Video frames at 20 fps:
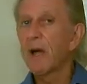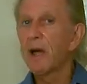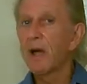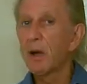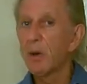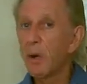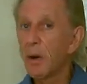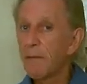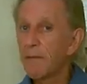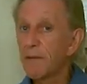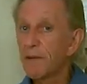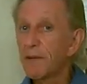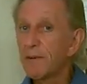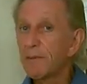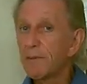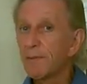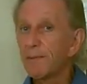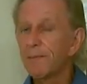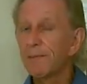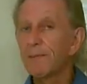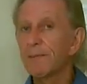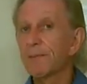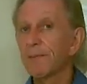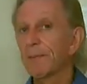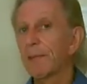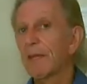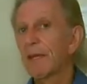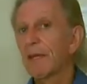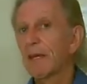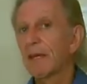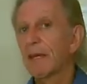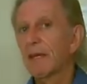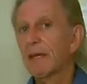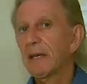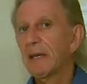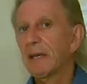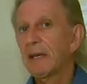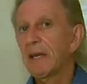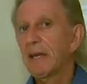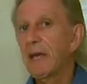However,
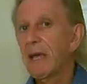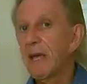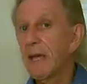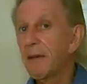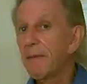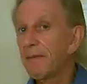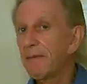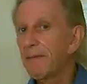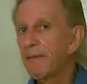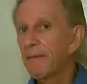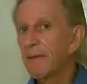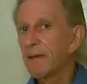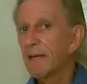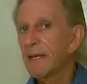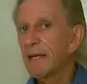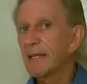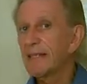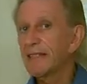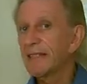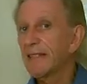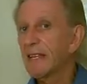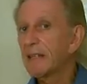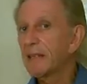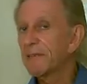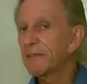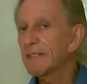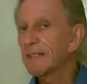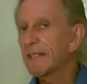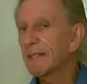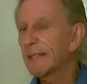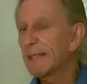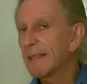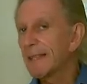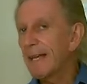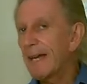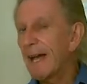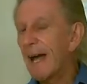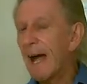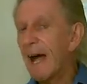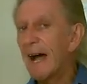if instead of selling
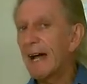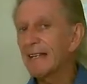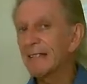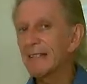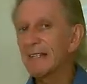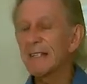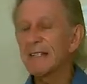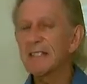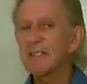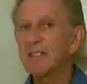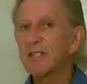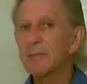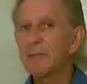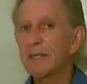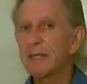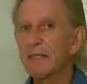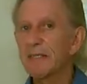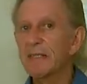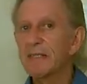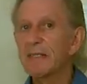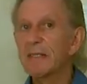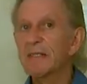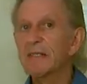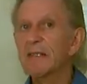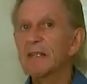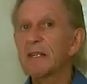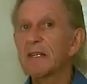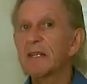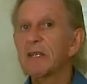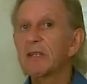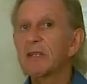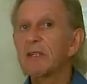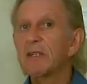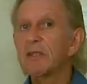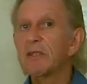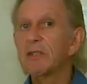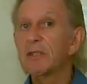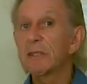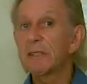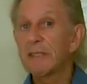the assets in your business,
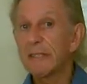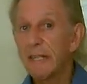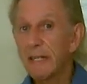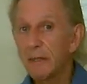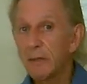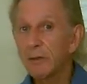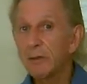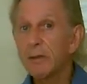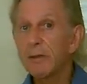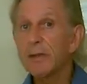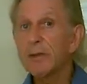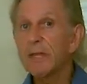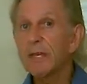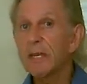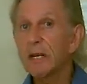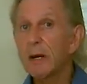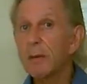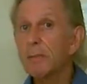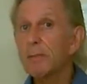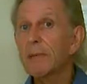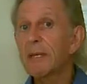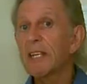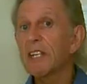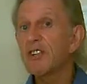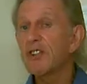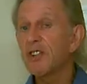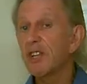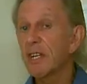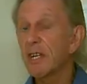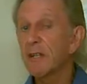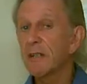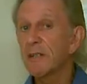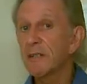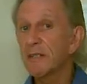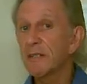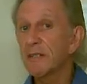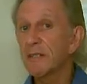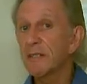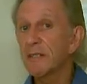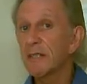you sell the company
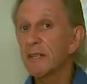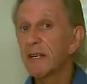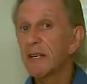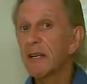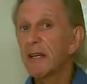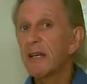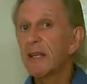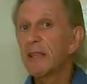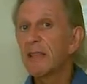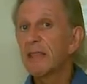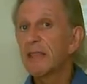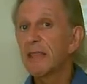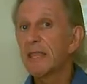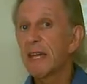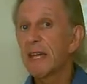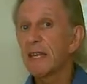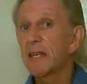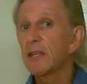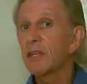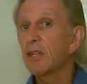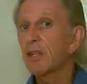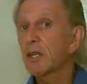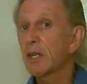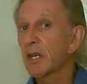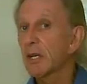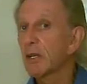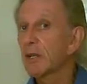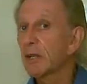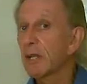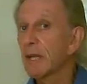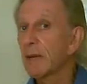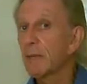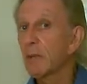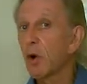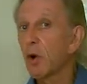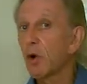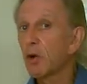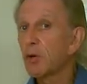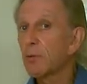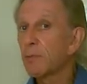shares, then you can
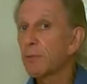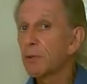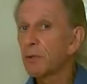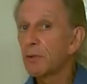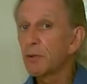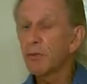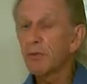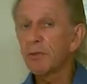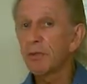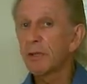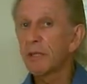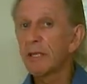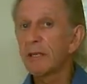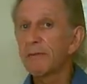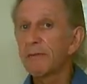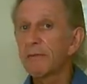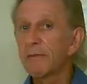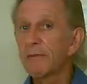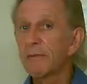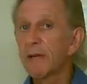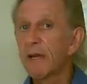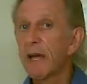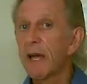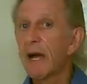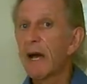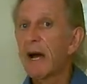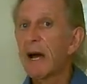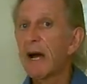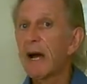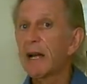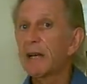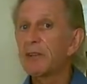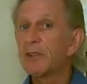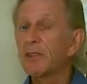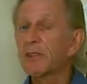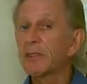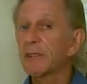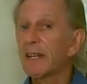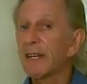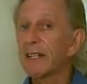claim Entrepreneurs Relief
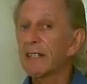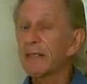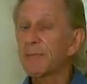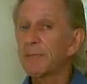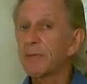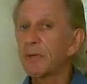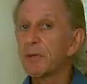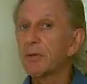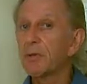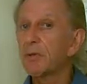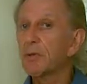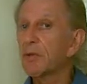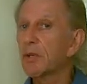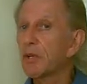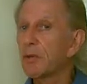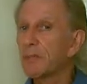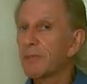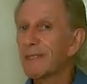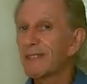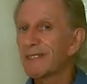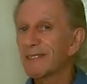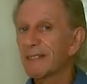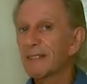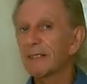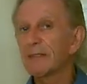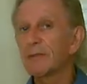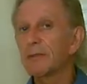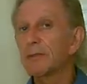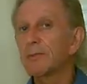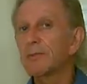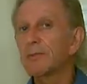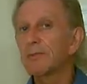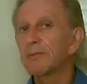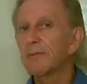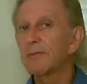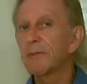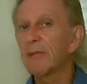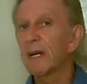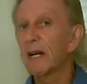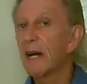and your tax bill could be as little
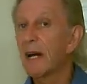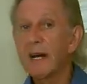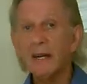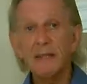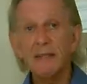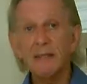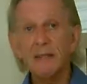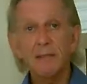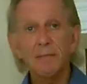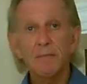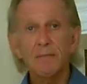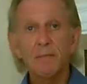as